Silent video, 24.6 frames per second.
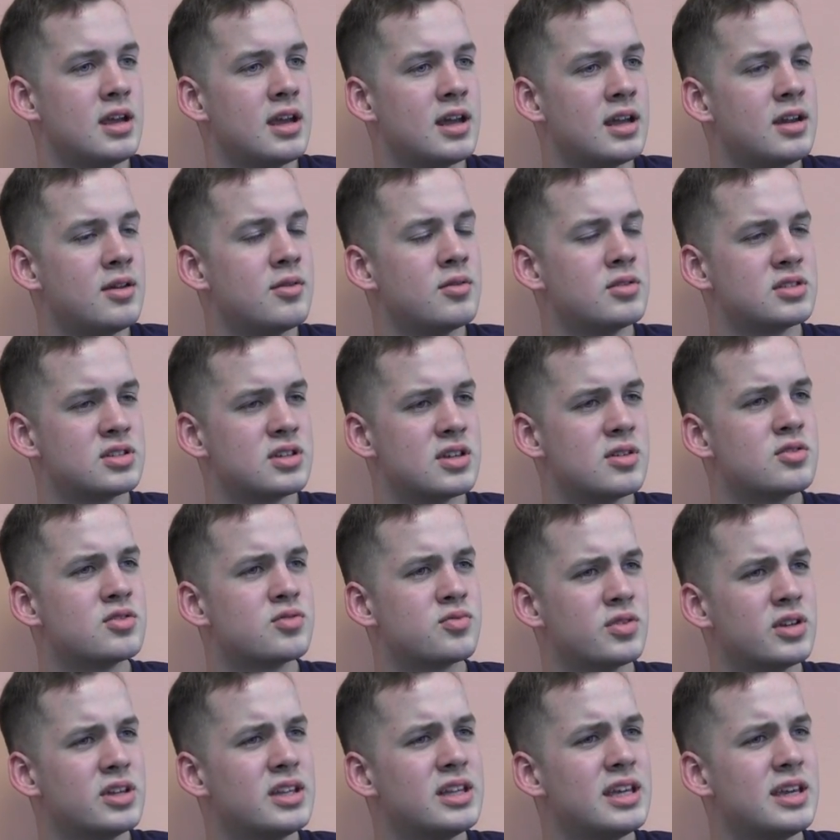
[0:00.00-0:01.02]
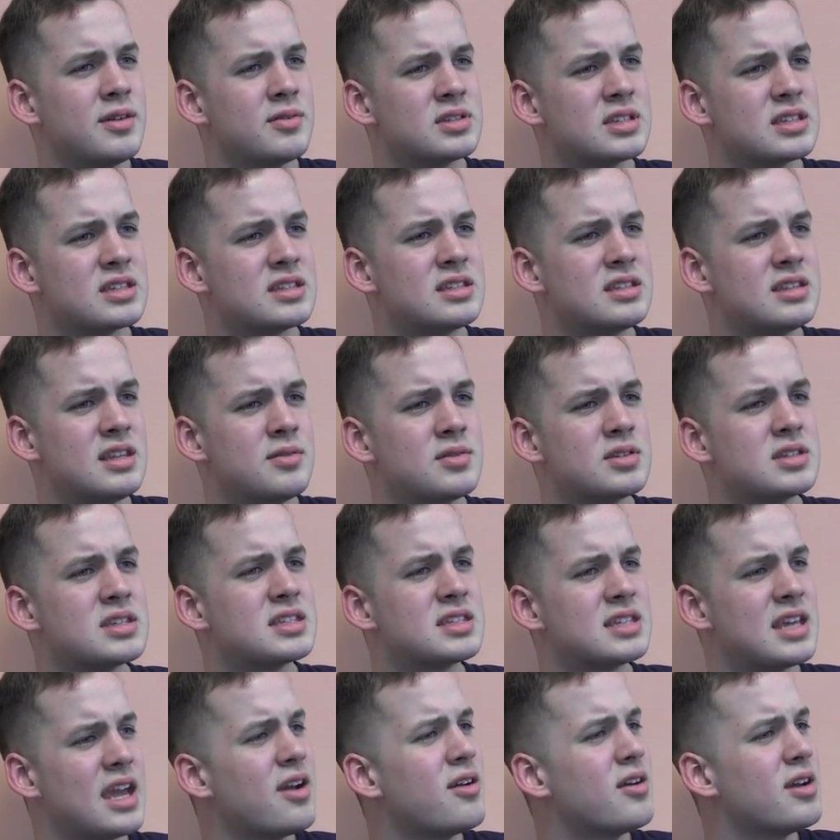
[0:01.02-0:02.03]
And it was a
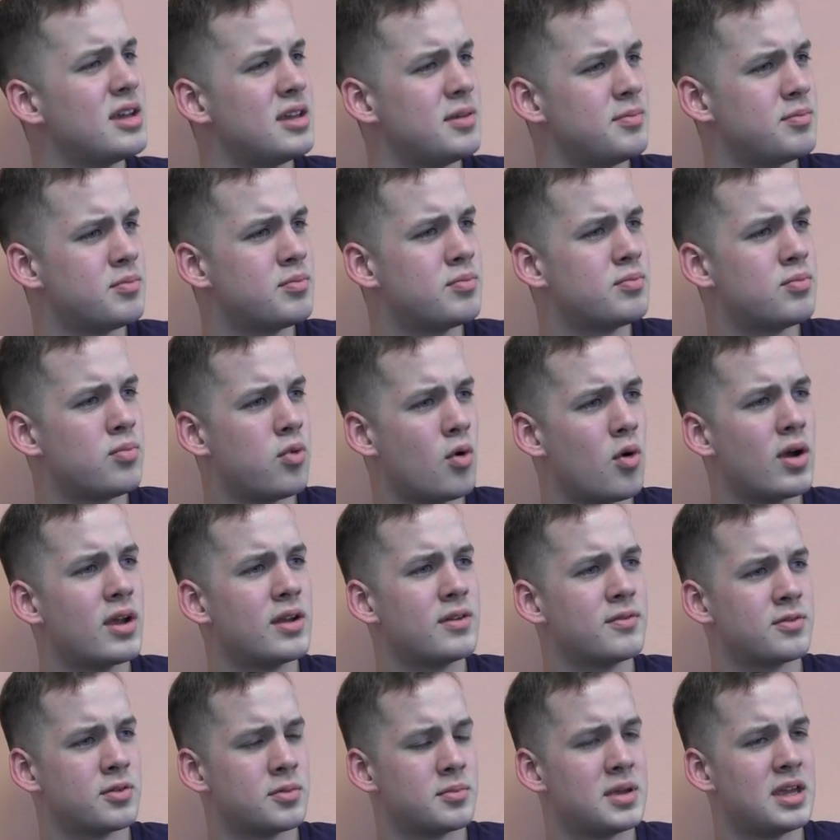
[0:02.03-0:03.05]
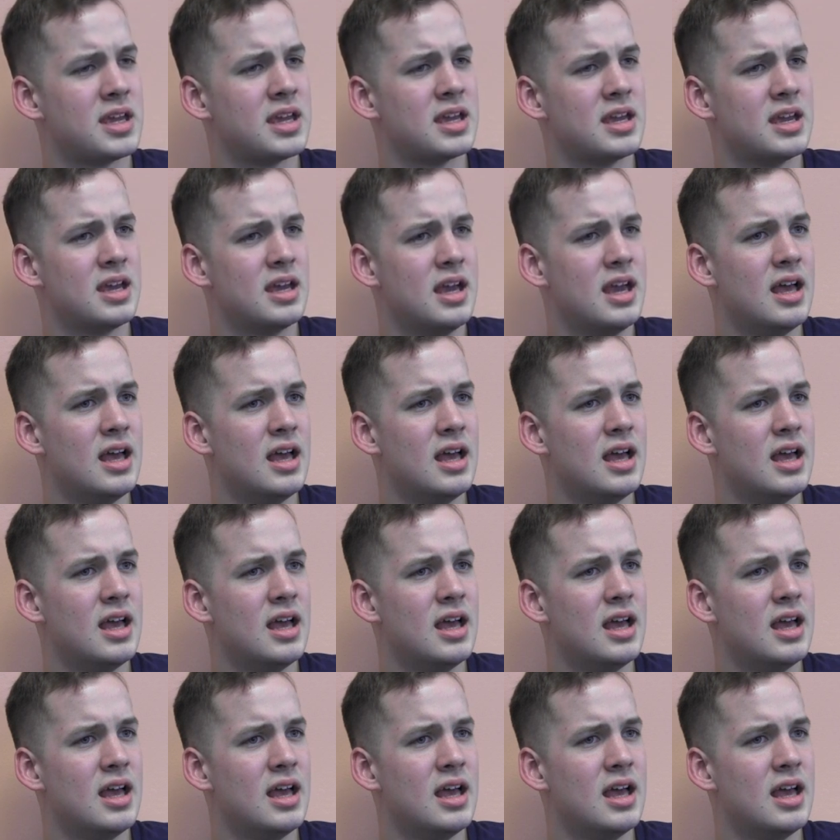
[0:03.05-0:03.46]
scary point for me,